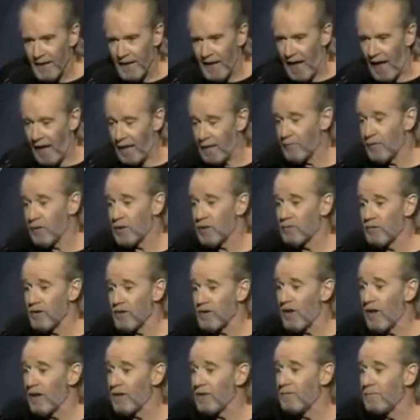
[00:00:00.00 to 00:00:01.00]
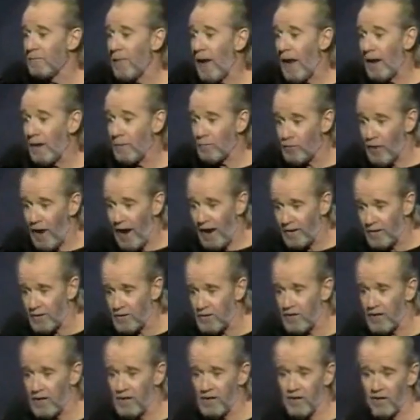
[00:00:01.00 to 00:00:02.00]
And if it's the result of malpractice,
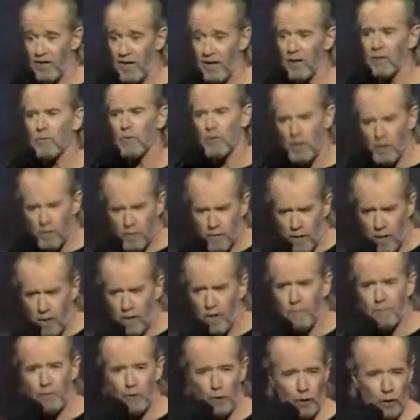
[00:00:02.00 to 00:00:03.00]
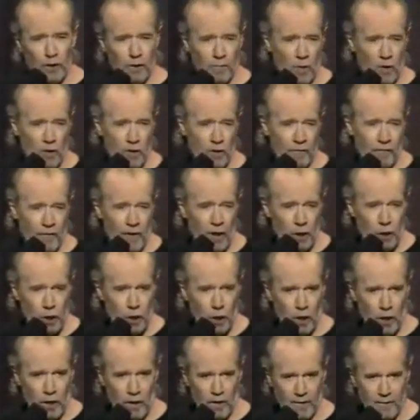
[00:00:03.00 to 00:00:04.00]
they'll say it was a therapeutic
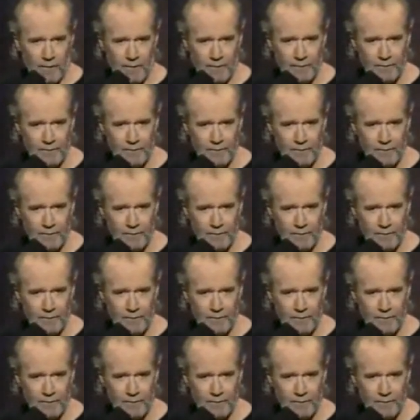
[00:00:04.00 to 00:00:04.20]
misadventure.